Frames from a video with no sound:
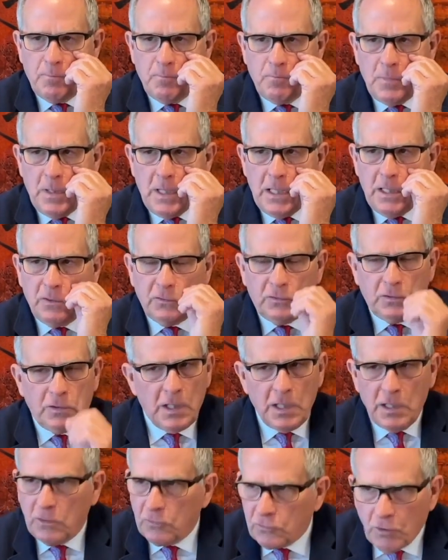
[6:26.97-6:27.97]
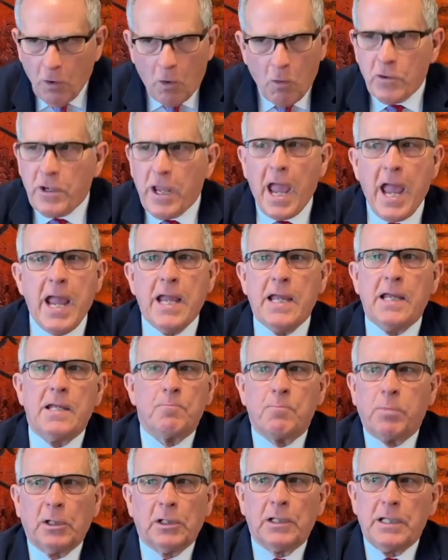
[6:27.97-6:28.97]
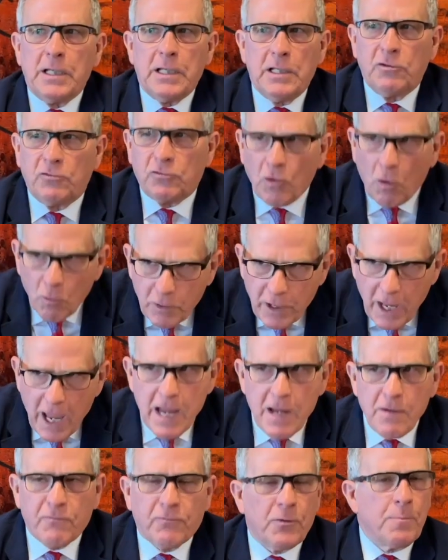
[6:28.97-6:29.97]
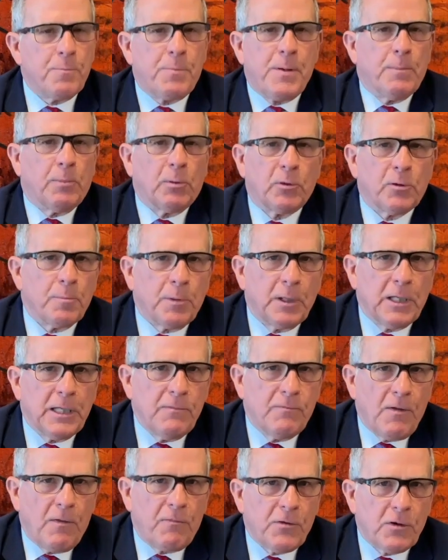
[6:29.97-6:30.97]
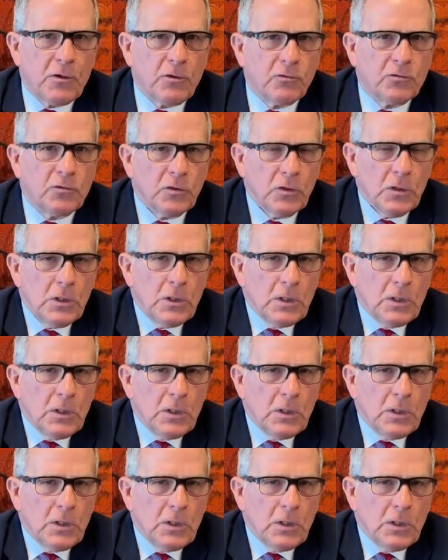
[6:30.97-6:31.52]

He's okay for people to believe that there's